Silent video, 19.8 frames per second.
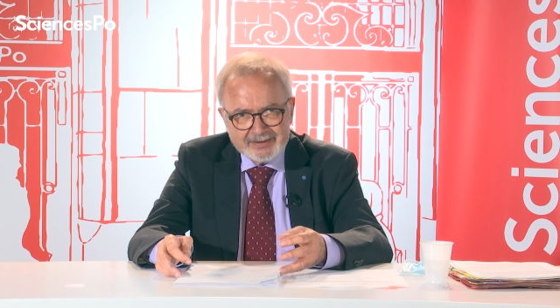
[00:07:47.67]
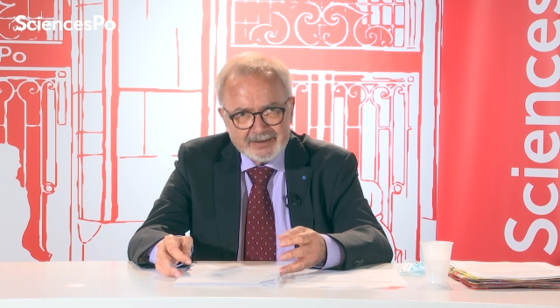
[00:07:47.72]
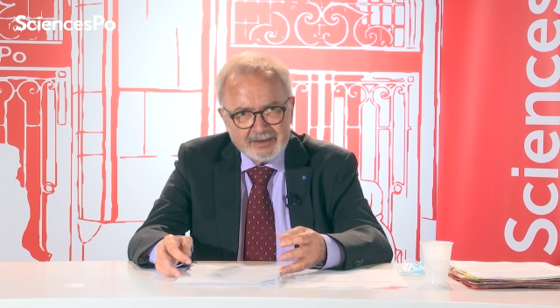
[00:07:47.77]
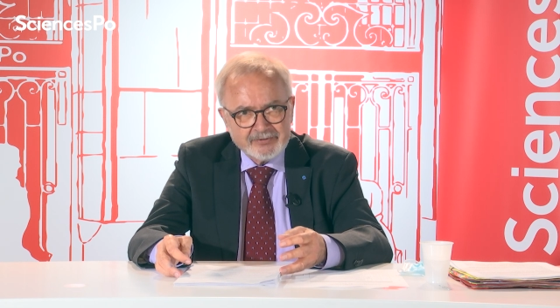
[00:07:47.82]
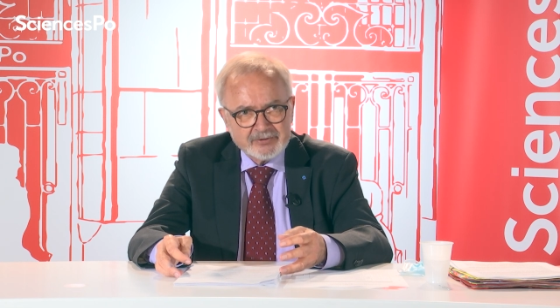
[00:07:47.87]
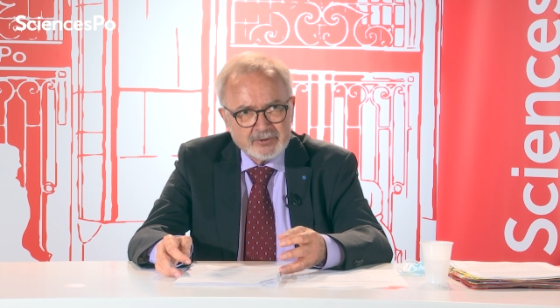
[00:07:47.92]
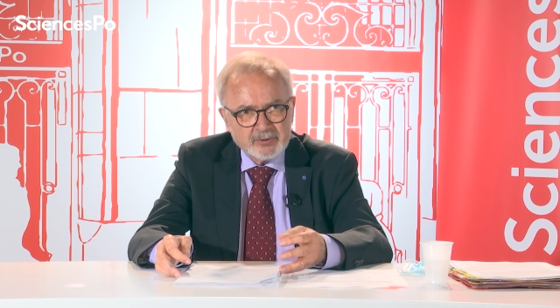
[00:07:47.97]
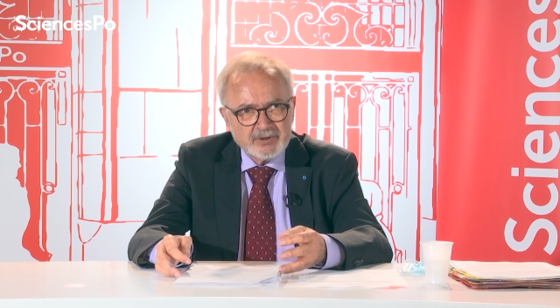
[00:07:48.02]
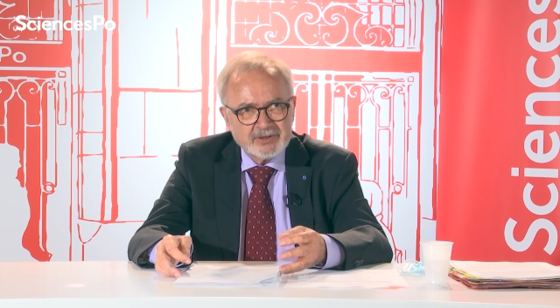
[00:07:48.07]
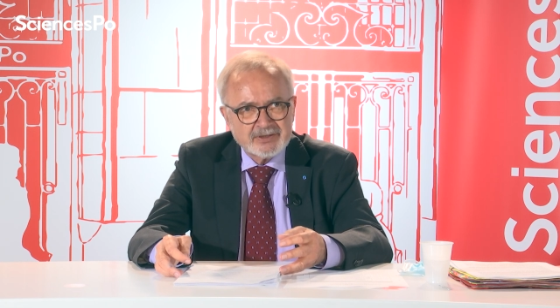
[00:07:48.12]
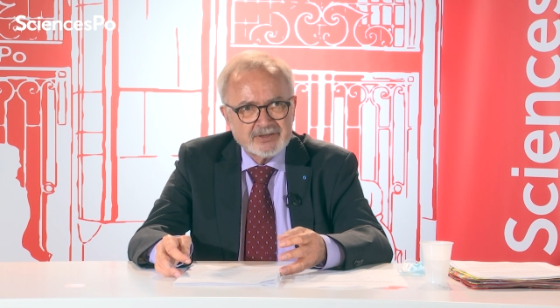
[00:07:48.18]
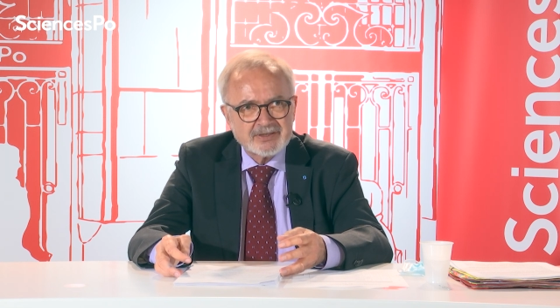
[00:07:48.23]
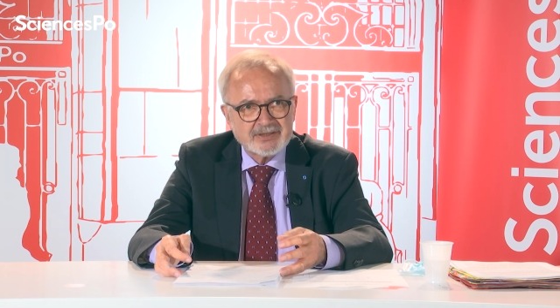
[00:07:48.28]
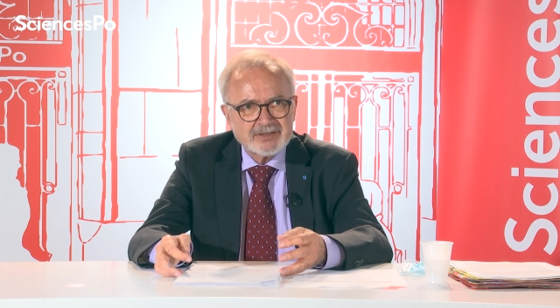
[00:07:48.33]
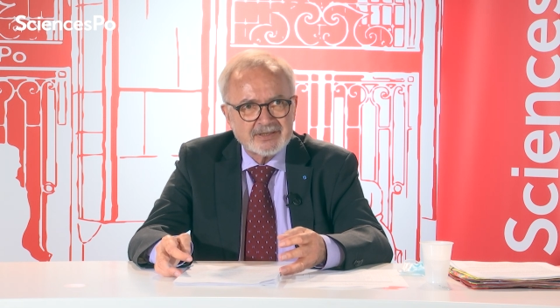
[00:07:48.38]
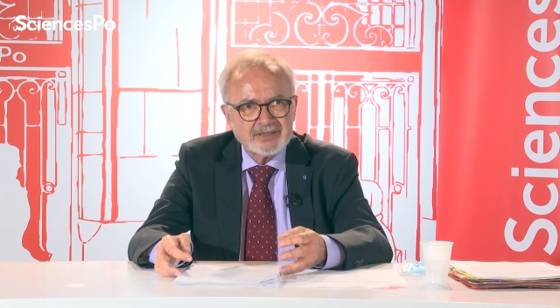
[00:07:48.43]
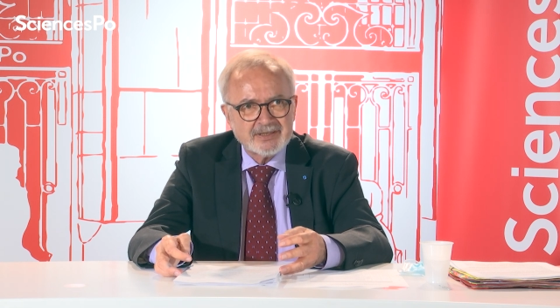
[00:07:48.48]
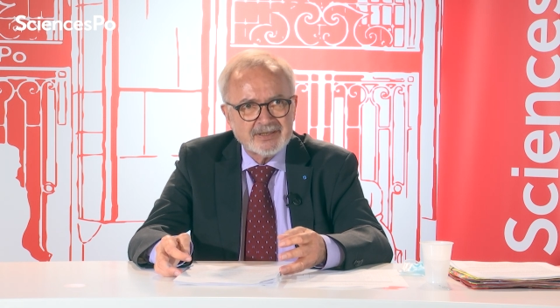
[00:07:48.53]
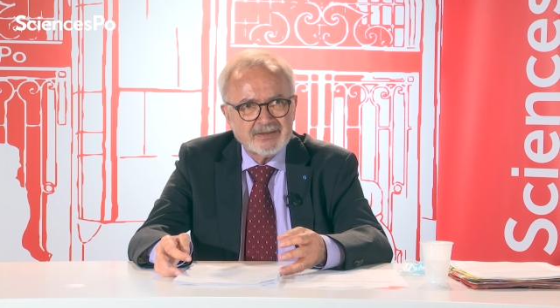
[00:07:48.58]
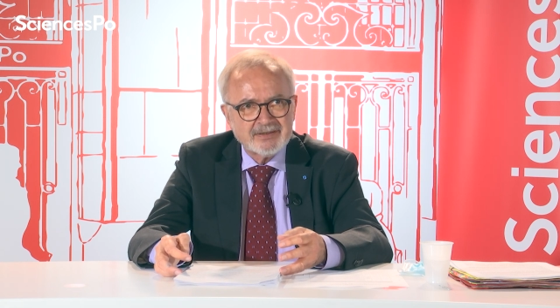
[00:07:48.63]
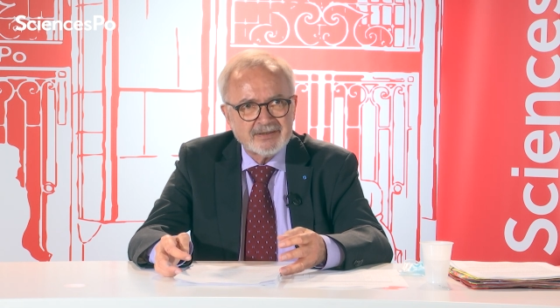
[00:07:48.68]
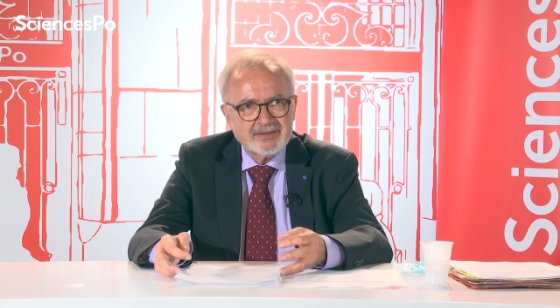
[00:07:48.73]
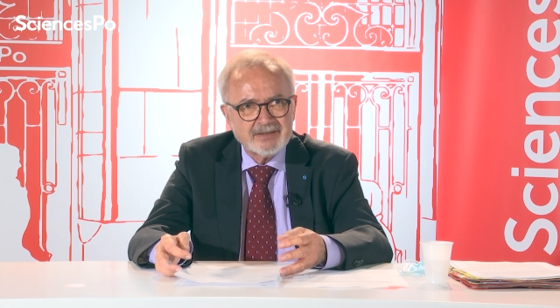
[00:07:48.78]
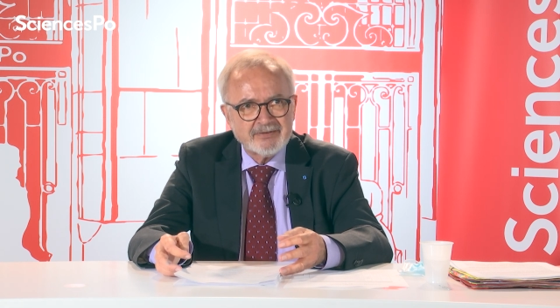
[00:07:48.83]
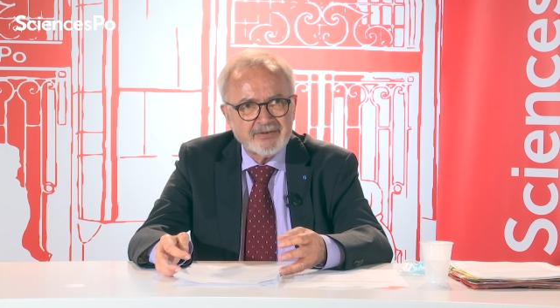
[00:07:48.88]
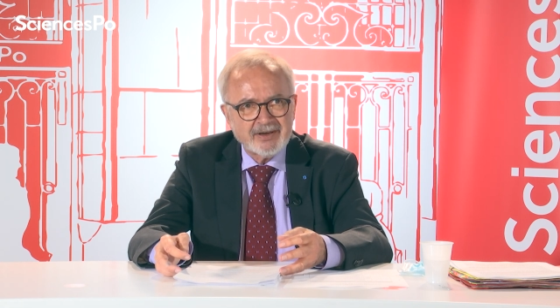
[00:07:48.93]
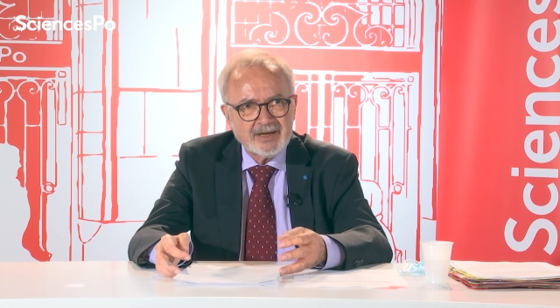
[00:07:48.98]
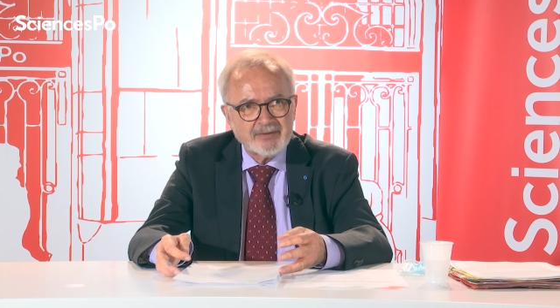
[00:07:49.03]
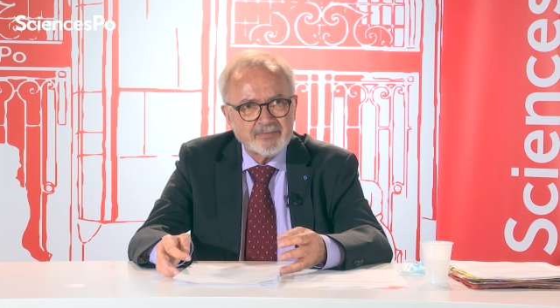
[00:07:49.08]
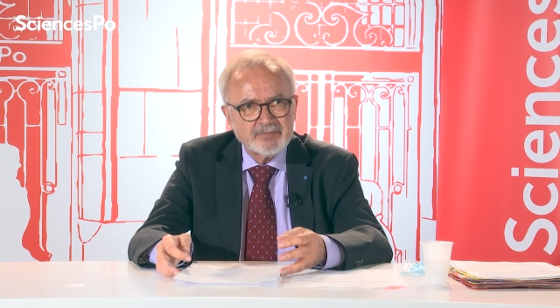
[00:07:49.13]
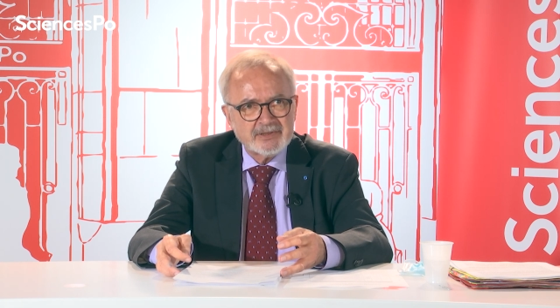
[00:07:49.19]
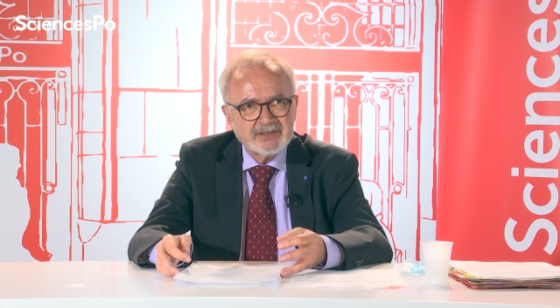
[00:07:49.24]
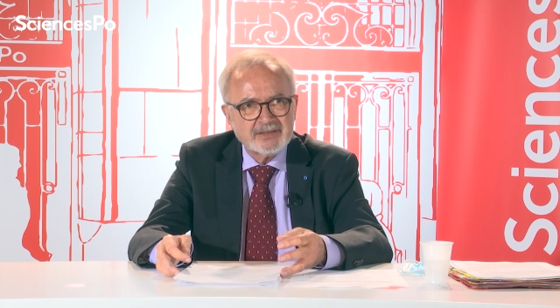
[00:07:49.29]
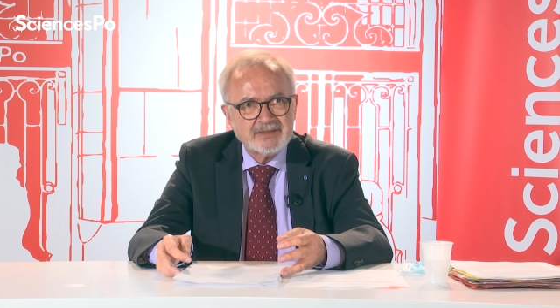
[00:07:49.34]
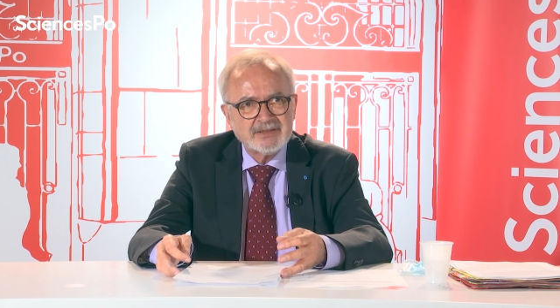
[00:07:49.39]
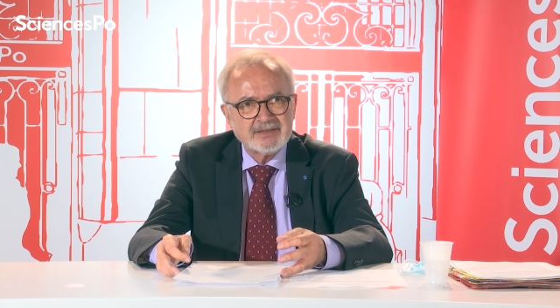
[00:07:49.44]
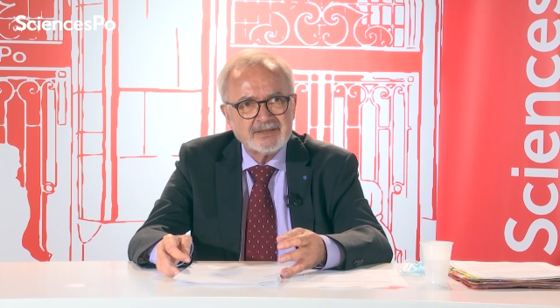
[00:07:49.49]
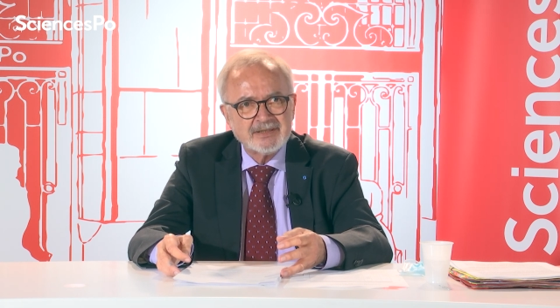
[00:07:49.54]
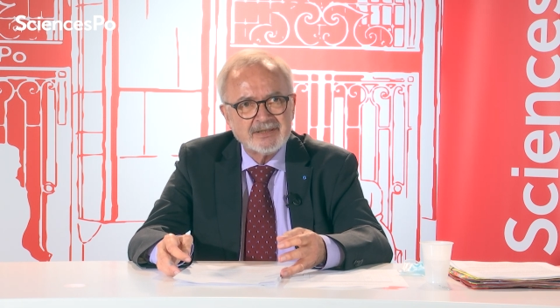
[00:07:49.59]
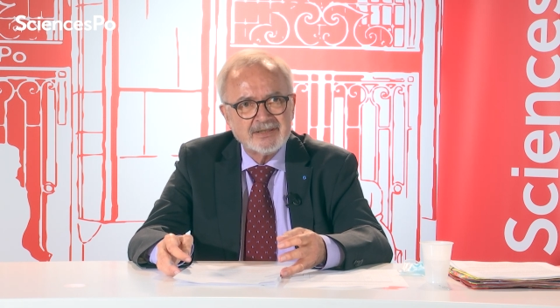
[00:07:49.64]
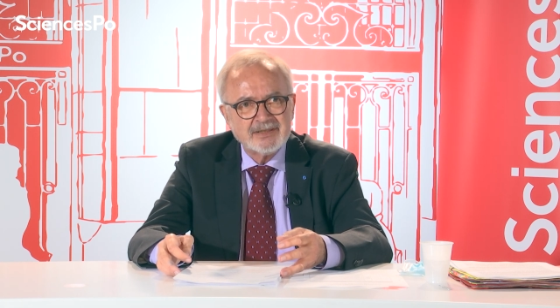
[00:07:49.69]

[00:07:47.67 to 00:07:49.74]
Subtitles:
afterwards in development,